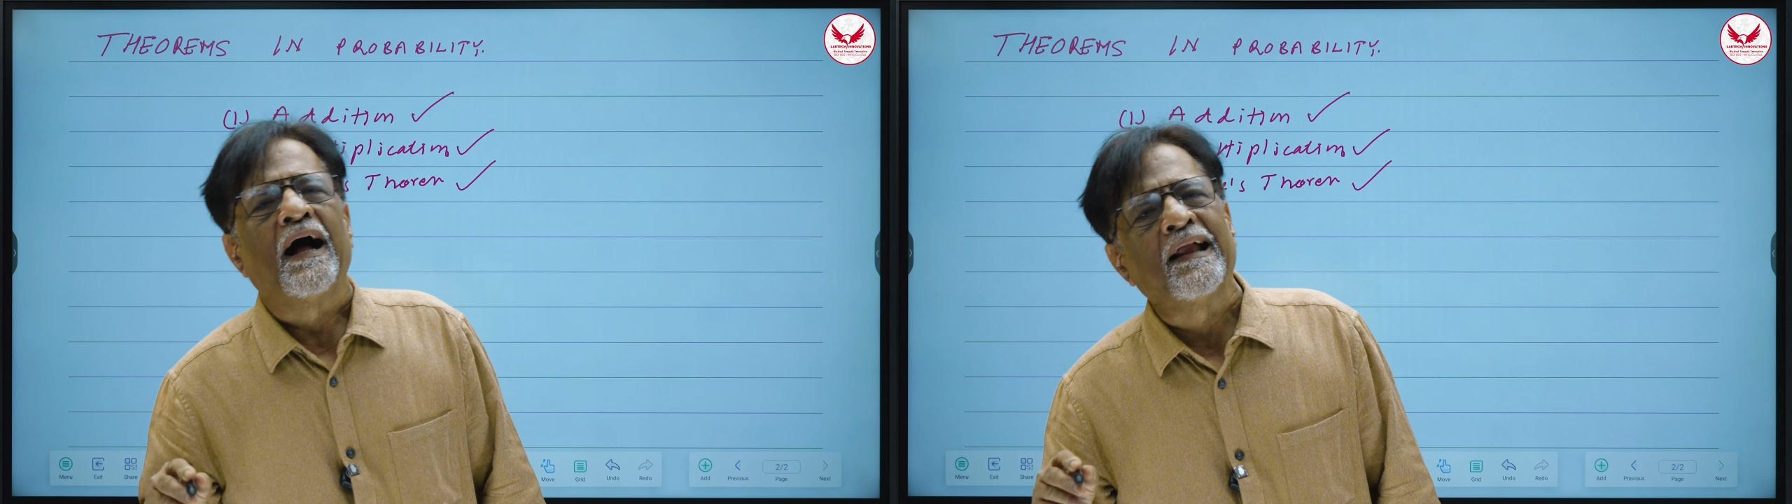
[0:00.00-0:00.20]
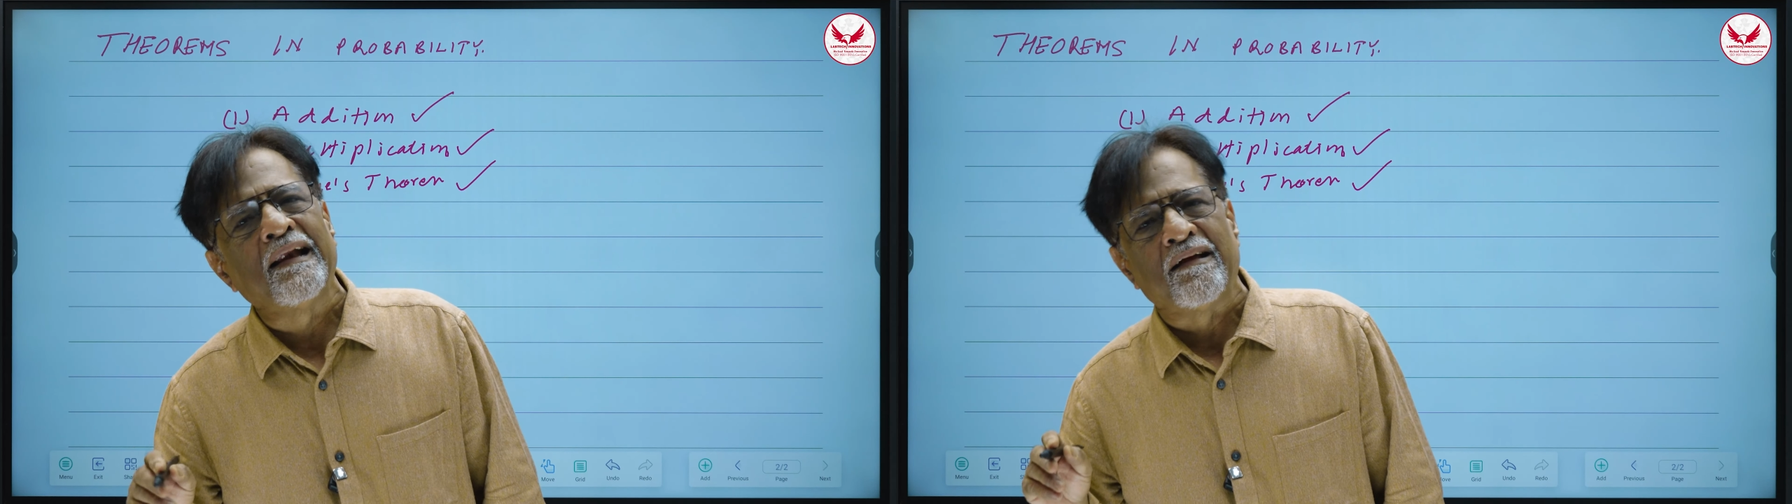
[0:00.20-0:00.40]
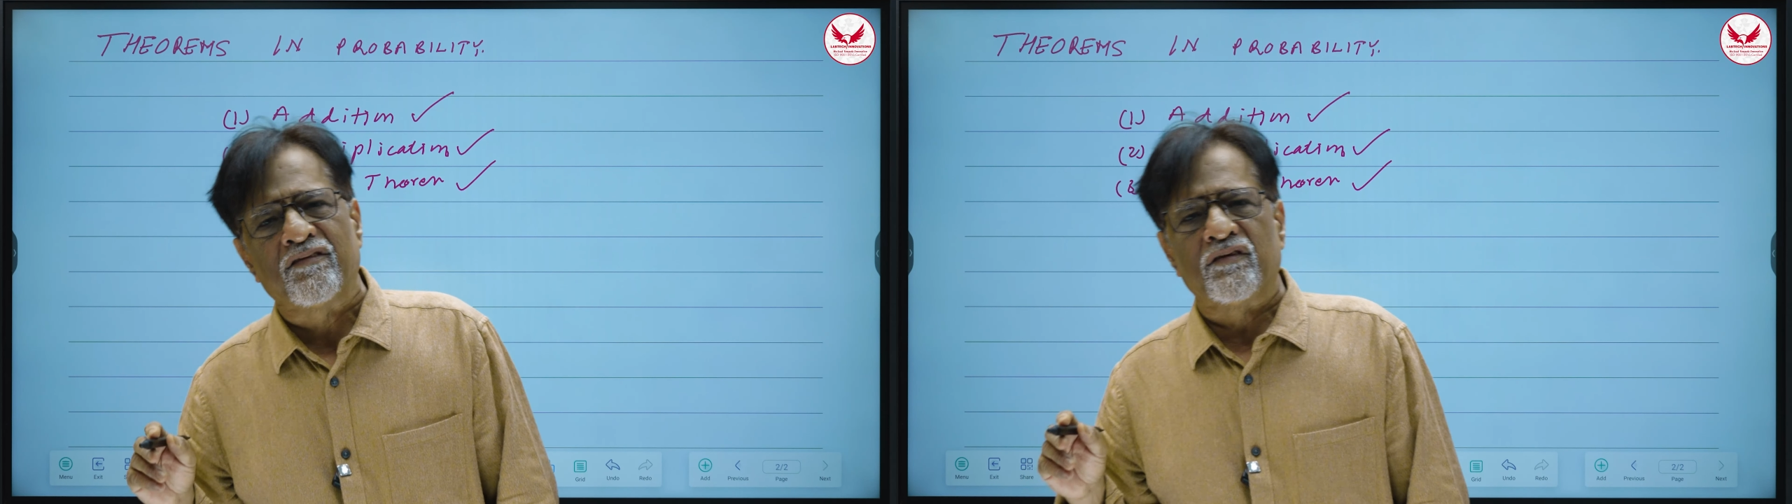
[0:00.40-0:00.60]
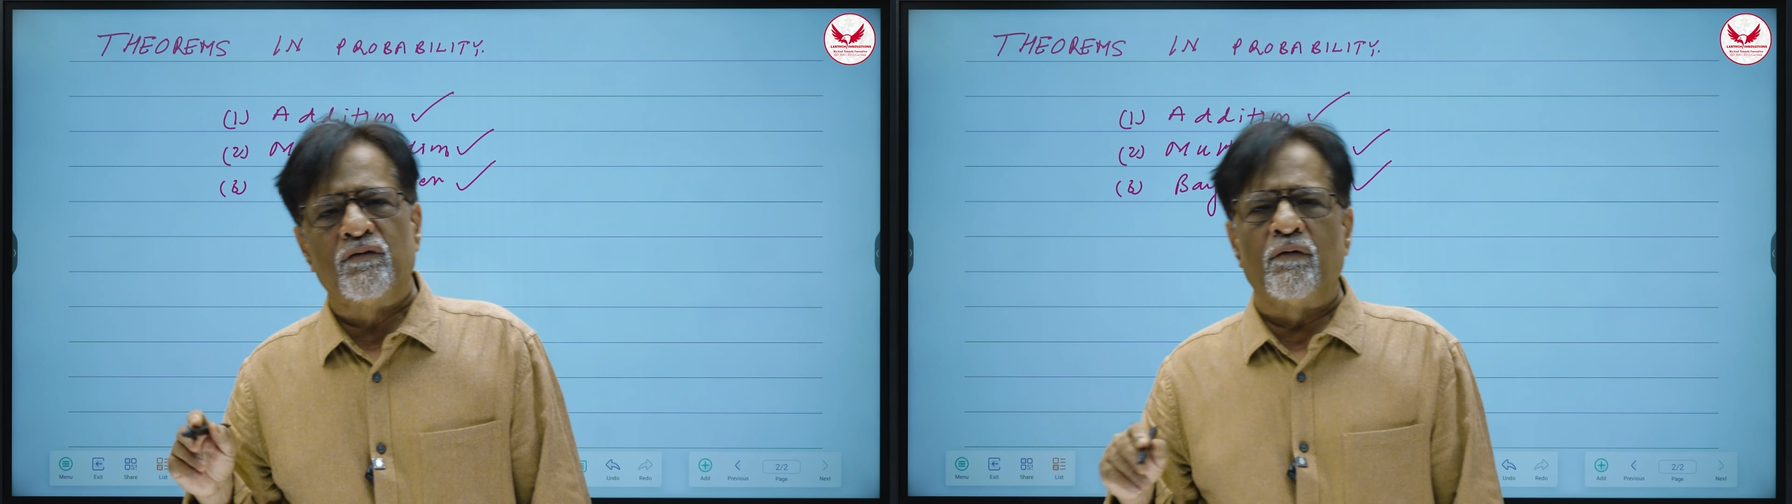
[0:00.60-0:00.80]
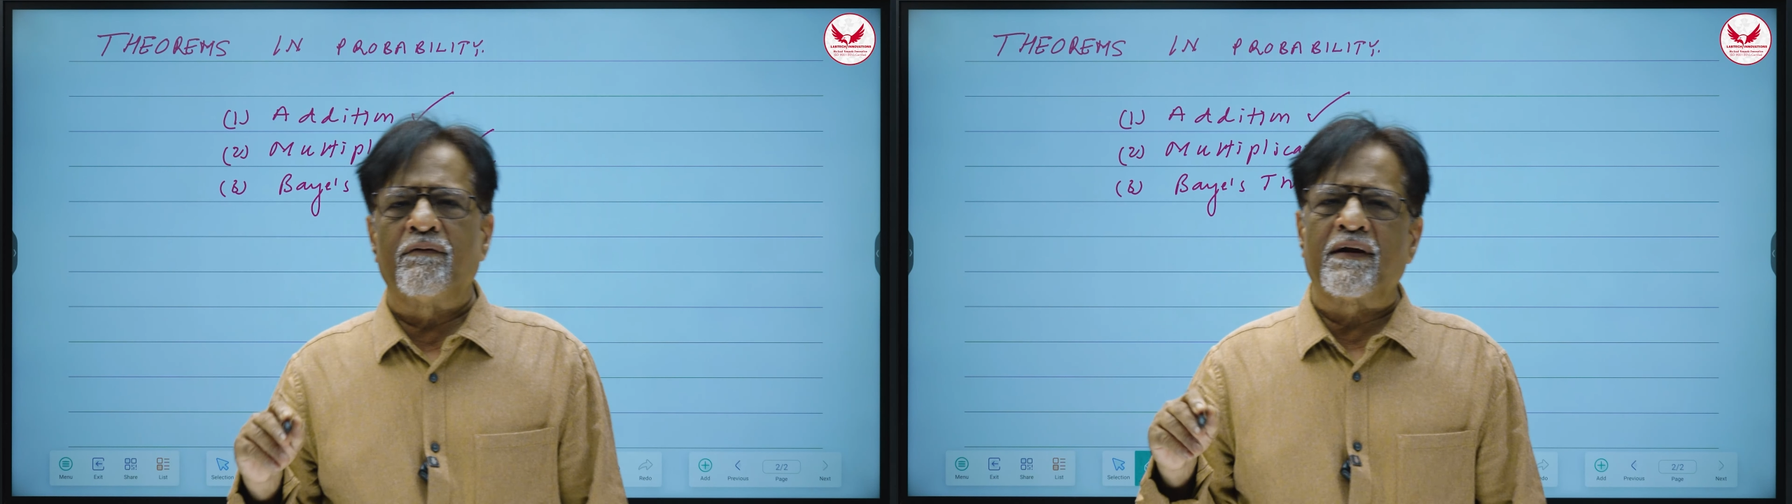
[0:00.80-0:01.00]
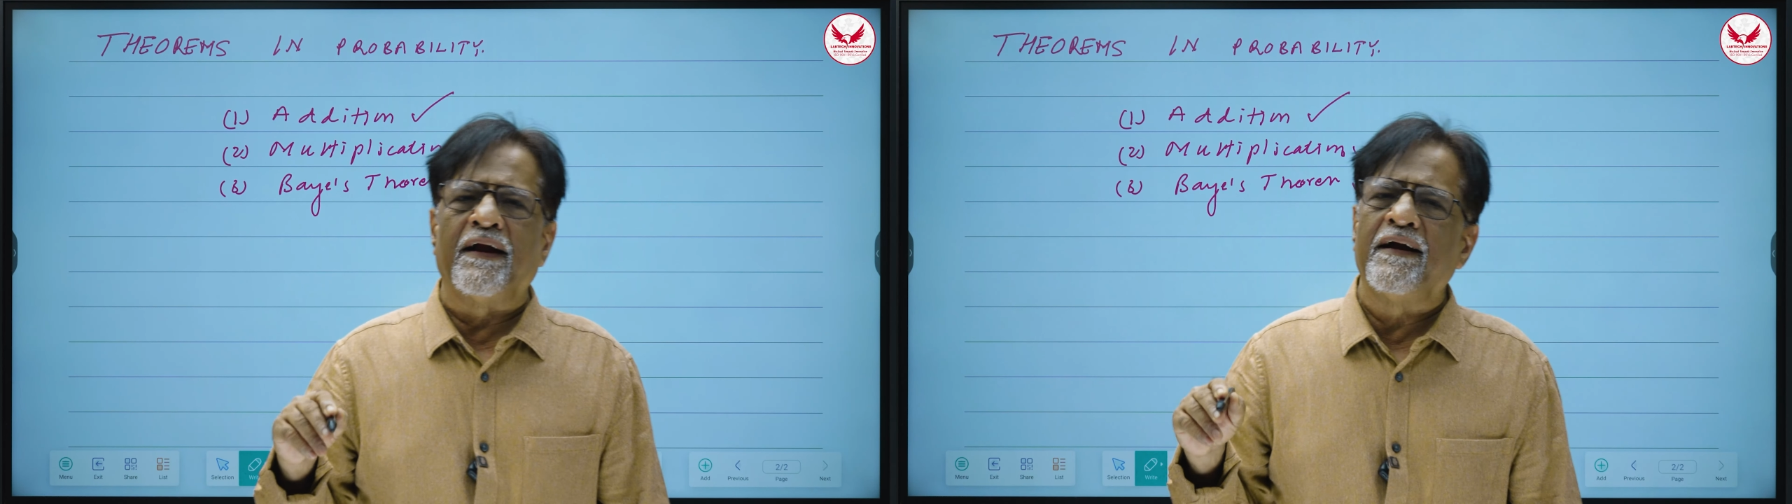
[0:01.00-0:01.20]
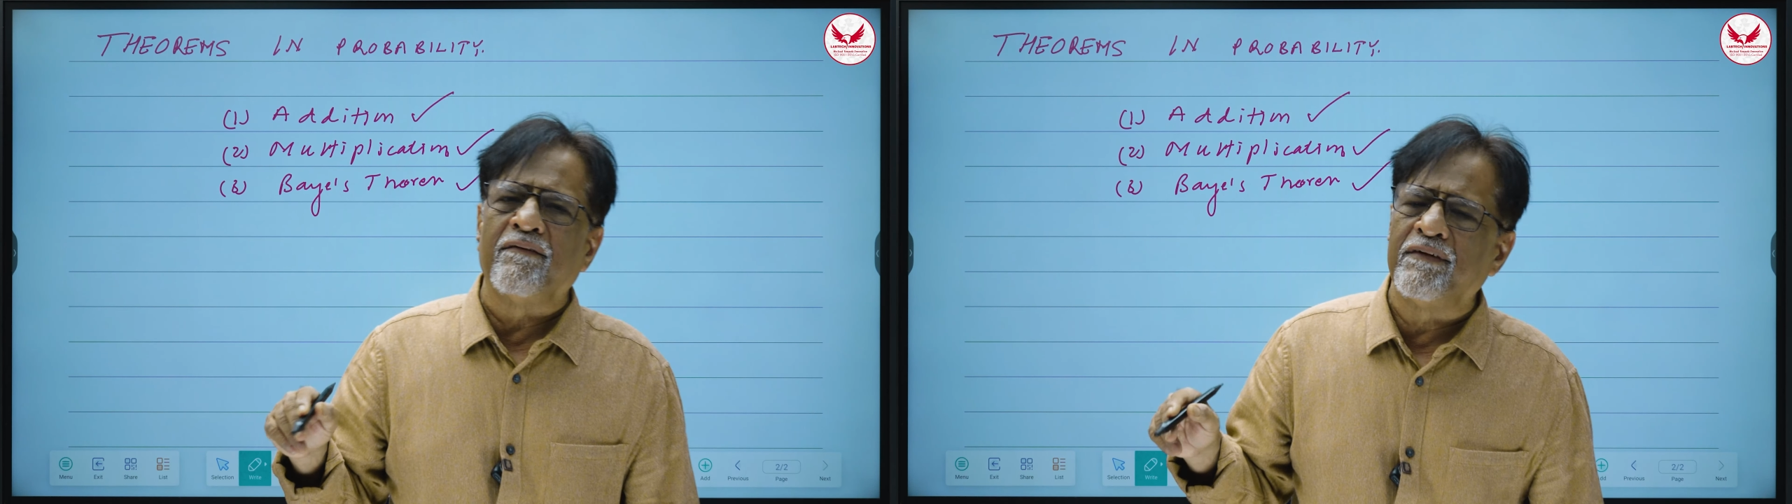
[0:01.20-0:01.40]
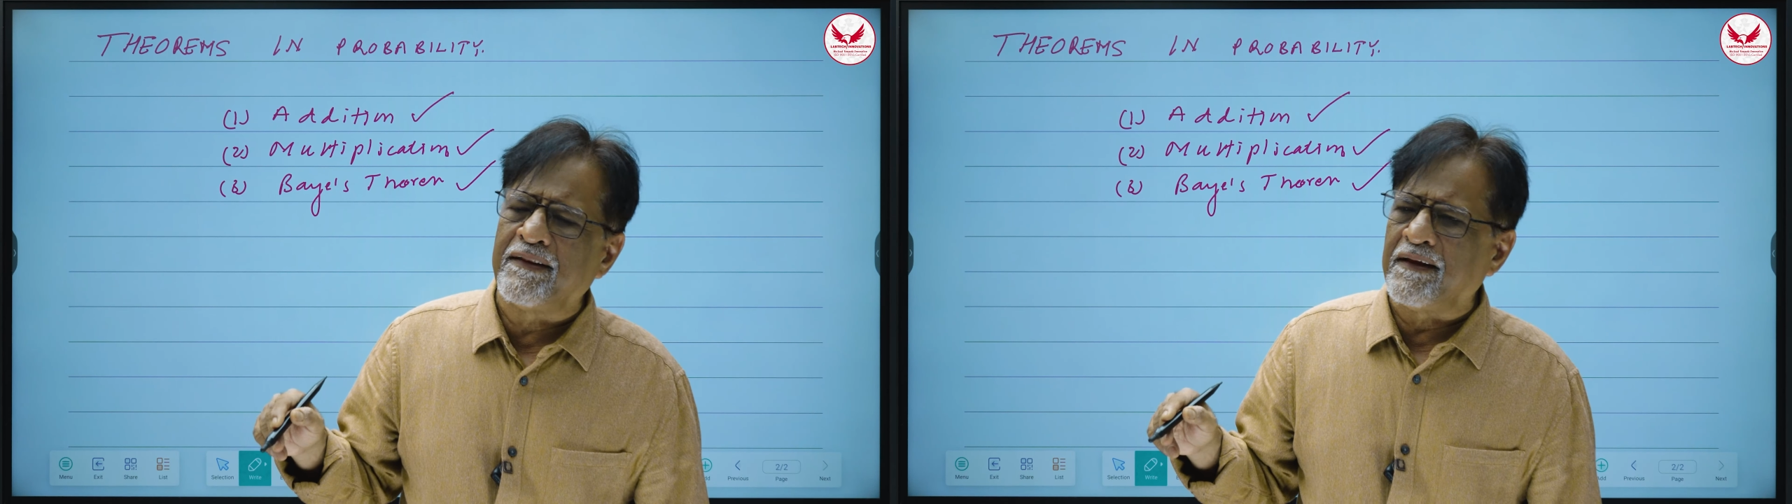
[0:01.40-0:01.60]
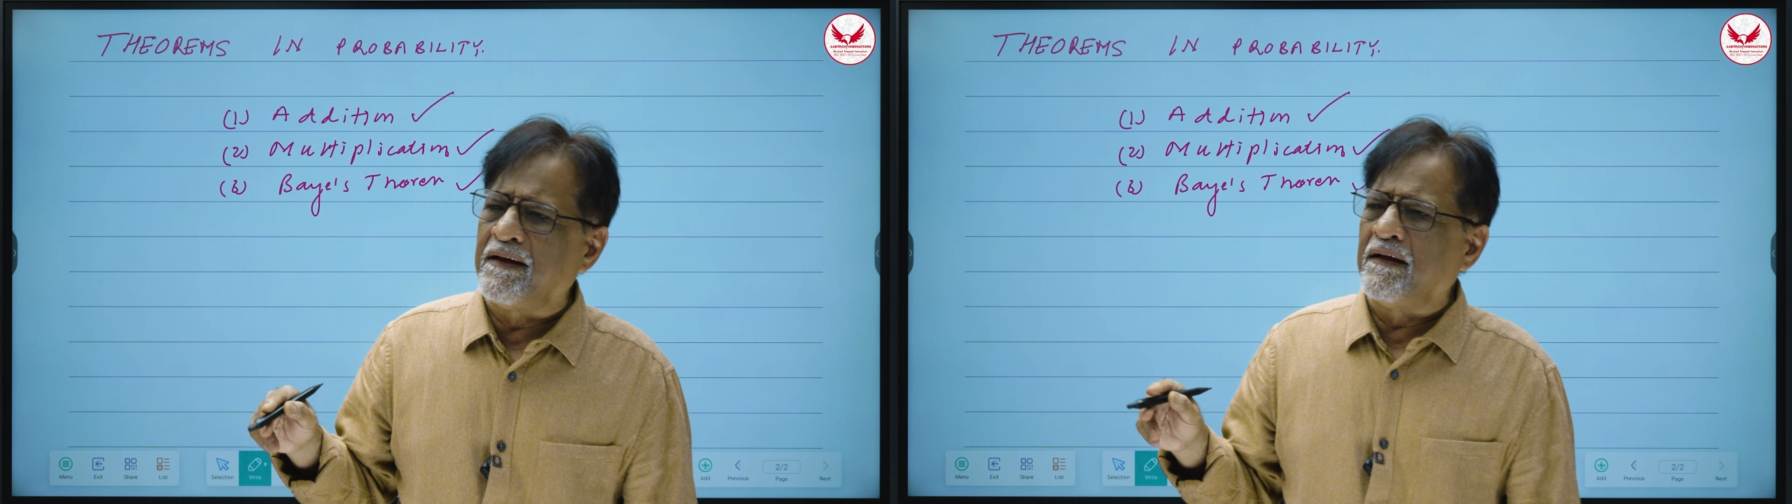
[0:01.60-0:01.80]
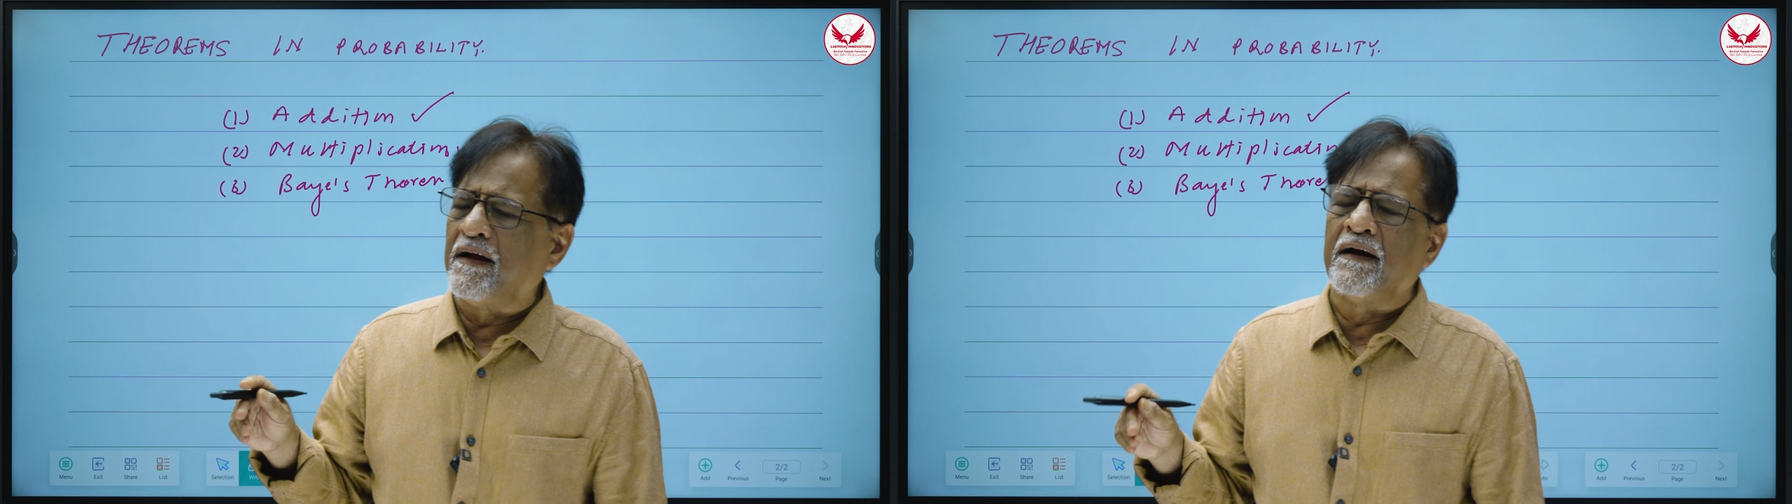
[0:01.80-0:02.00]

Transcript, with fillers: unless you have tried everything